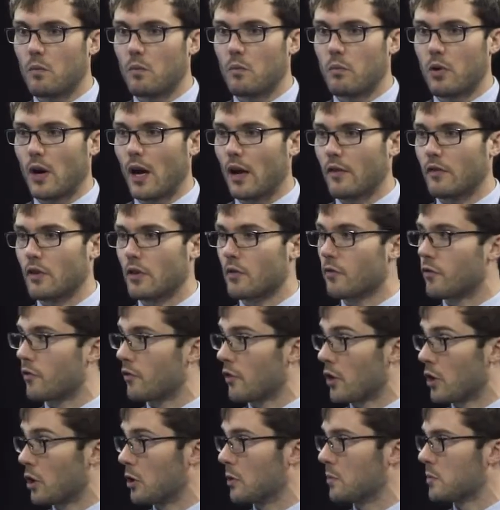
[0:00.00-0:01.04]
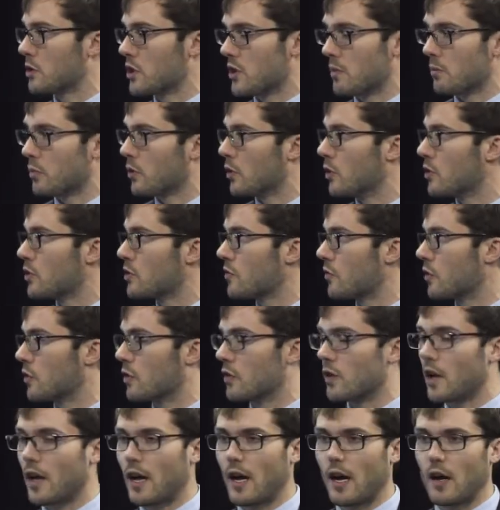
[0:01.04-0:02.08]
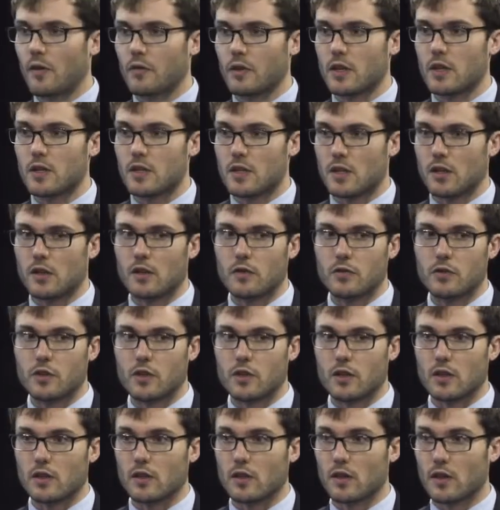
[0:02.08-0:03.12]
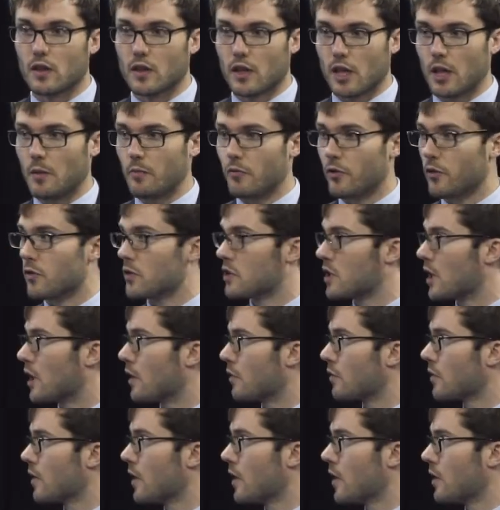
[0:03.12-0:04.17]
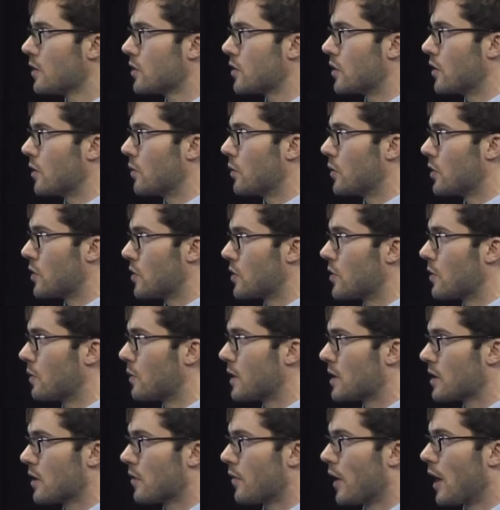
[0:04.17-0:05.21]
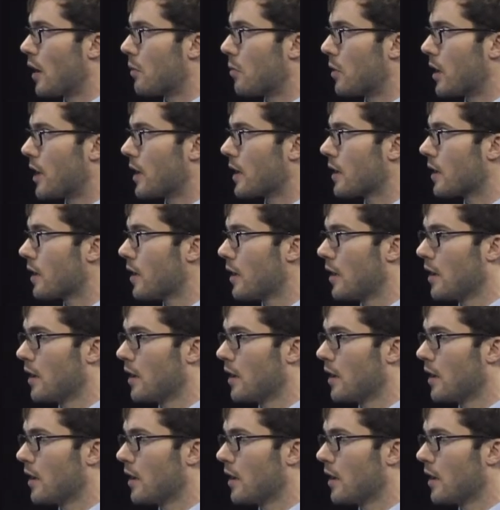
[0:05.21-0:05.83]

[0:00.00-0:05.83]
private firms that produce food have an incentive to keep food safe, to reduce the risk of outbreak,